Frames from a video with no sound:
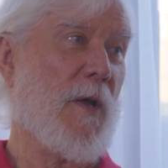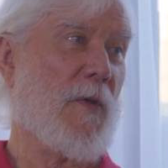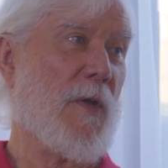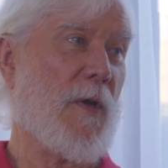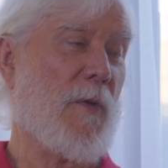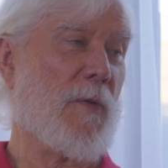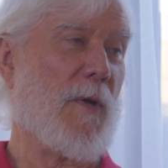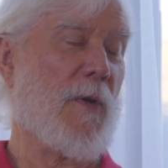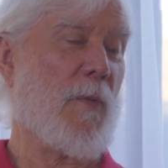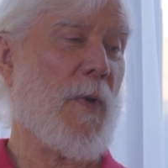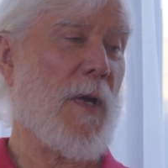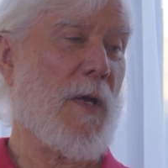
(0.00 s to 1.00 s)
The only
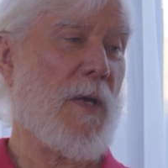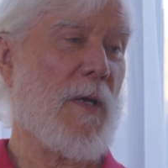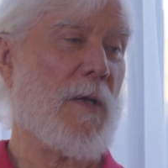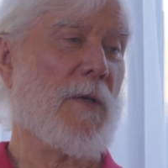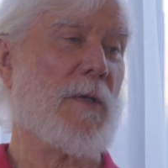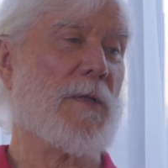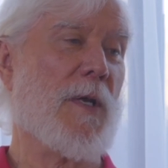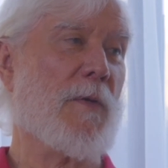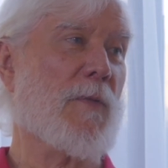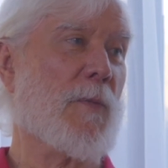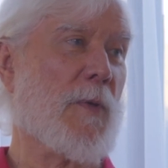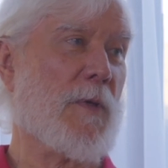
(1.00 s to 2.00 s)
way to save
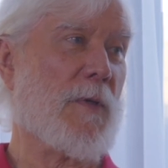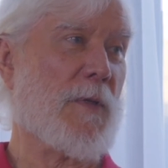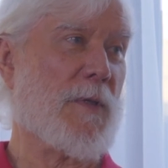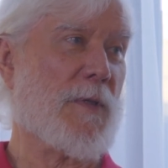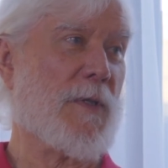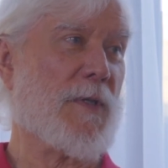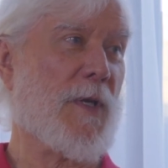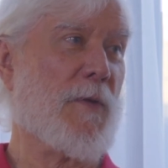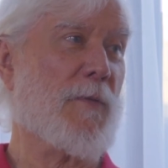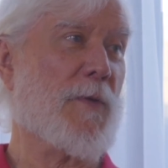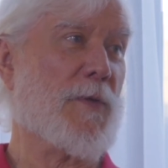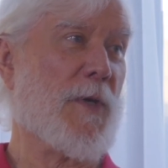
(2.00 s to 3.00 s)
the world is to
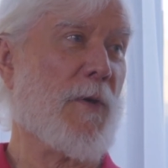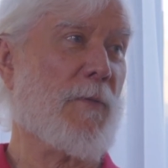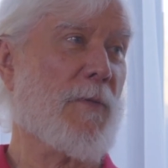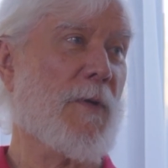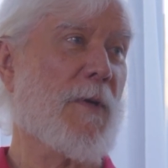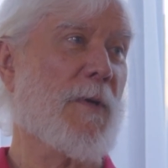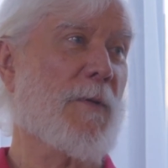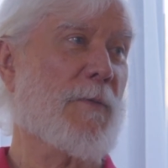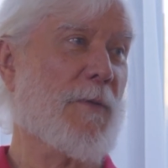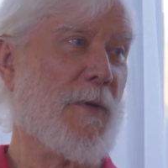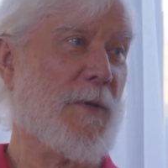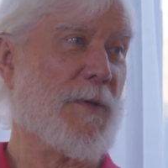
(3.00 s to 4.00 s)
save yourself
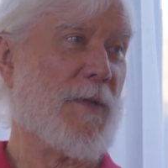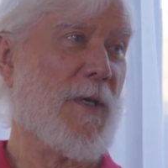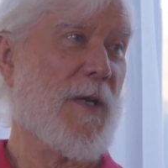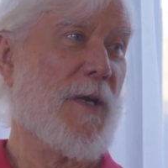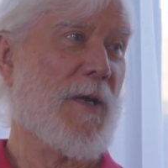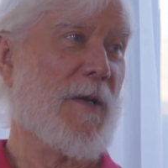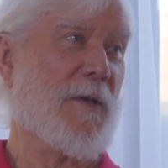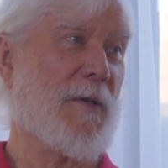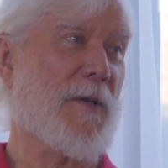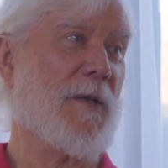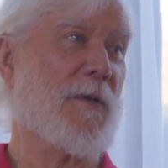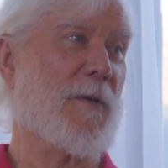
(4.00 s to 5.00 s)
first. You
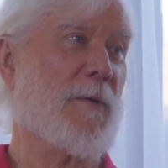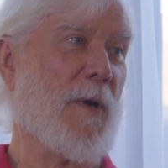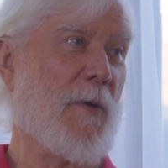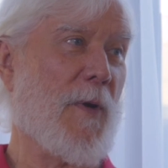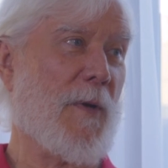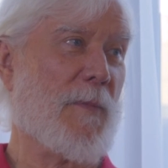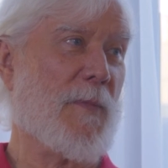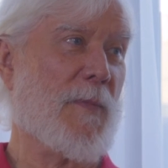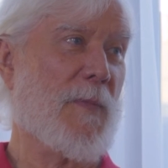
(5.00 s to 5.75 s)
need to grow up.